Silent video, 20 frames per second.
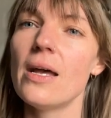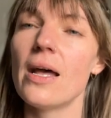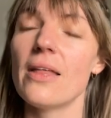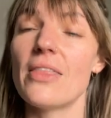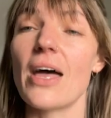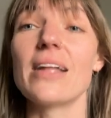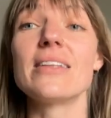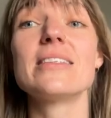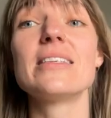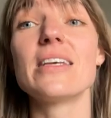
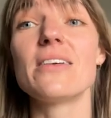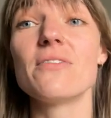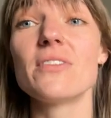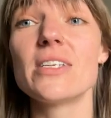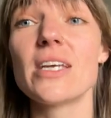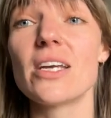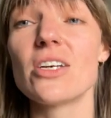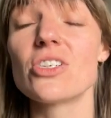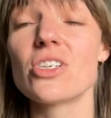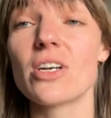That's the
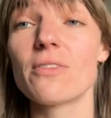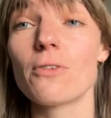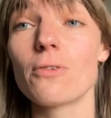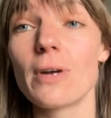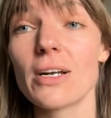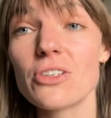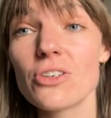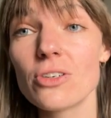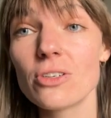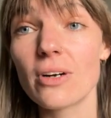invitation of a
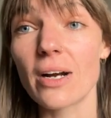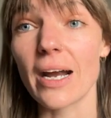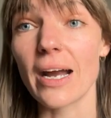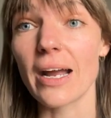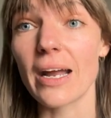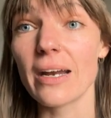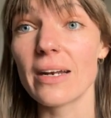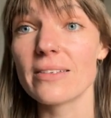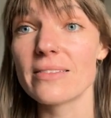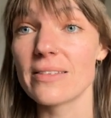
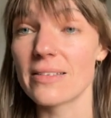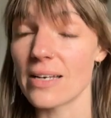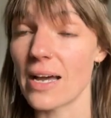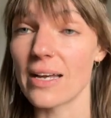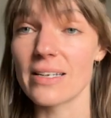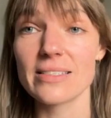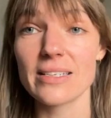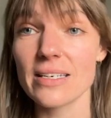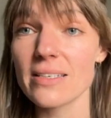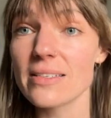retrograde
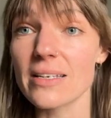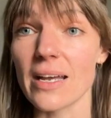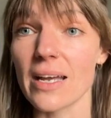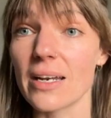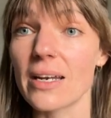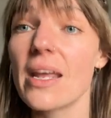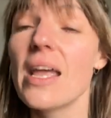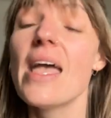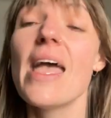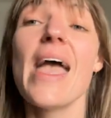
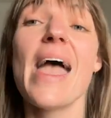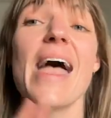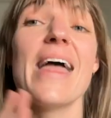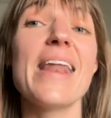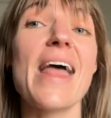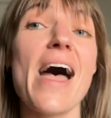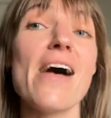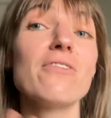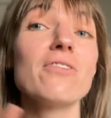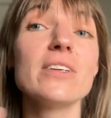season.
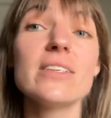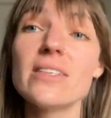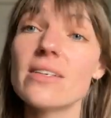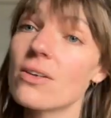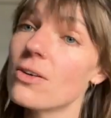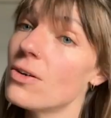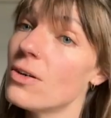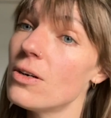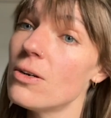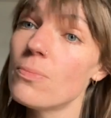And every
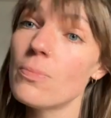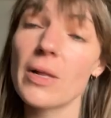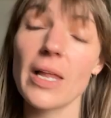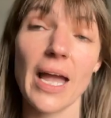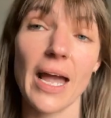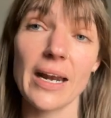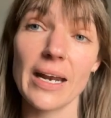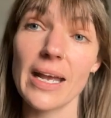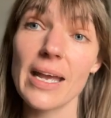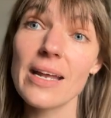single
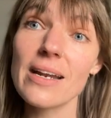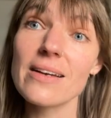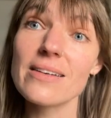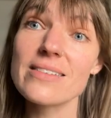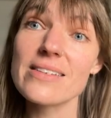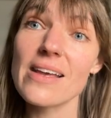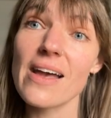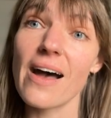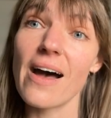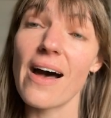
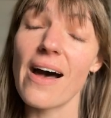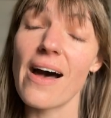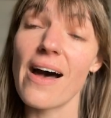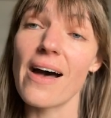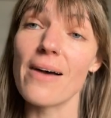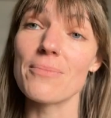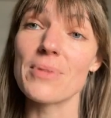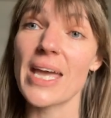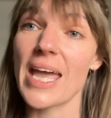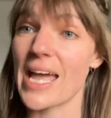planet
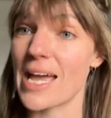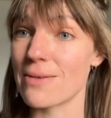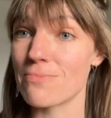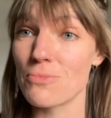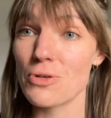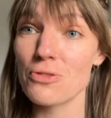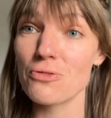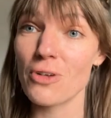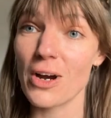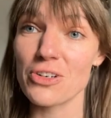can
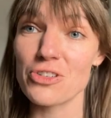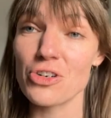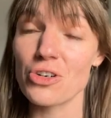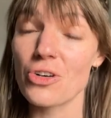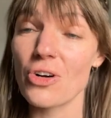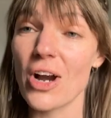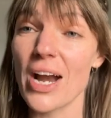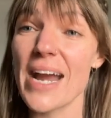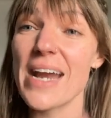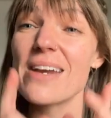move
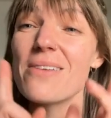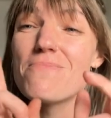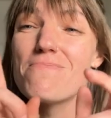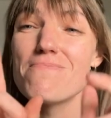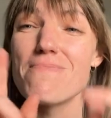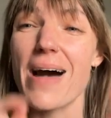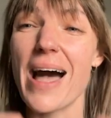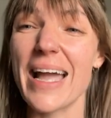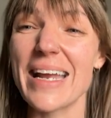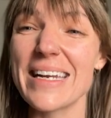retrograde,
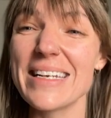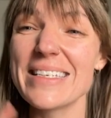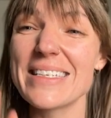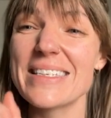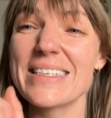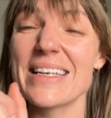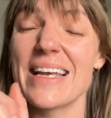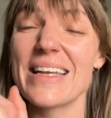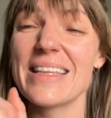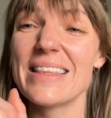
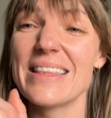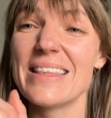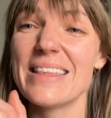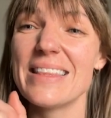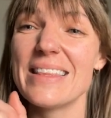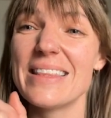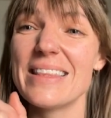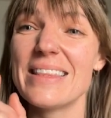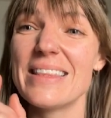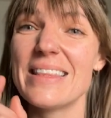minus
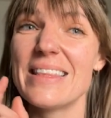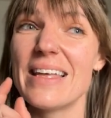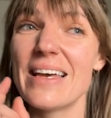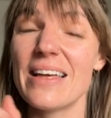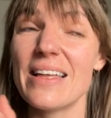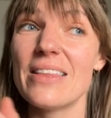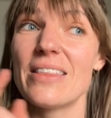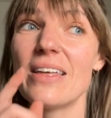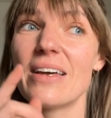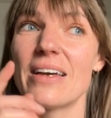
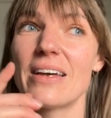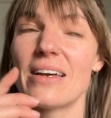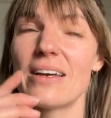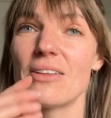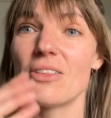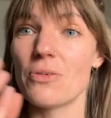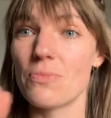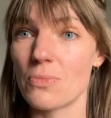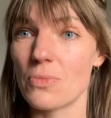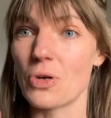
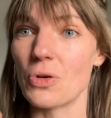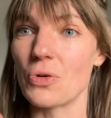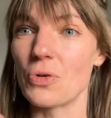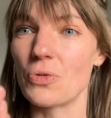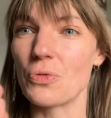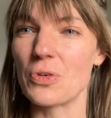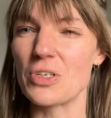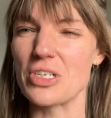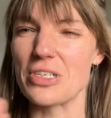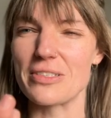the
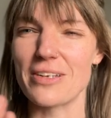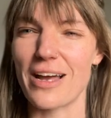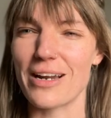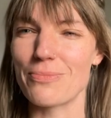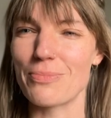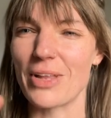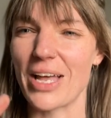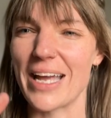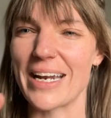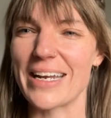moon, which is not a
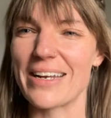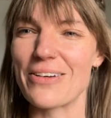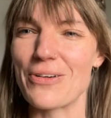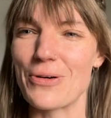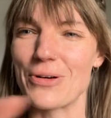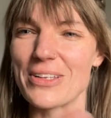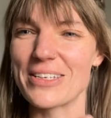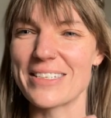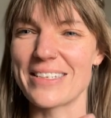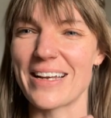planet,
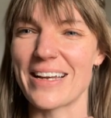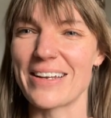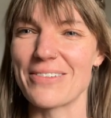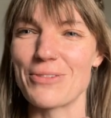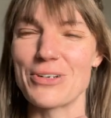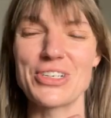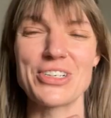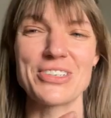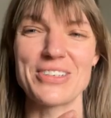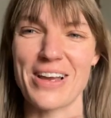or the sun,
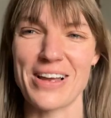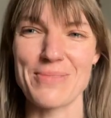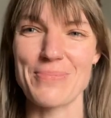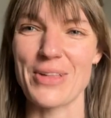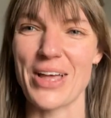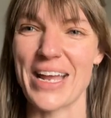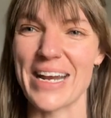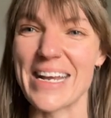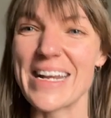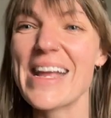which is not a
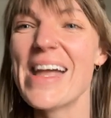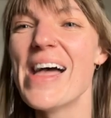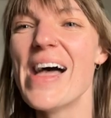planet.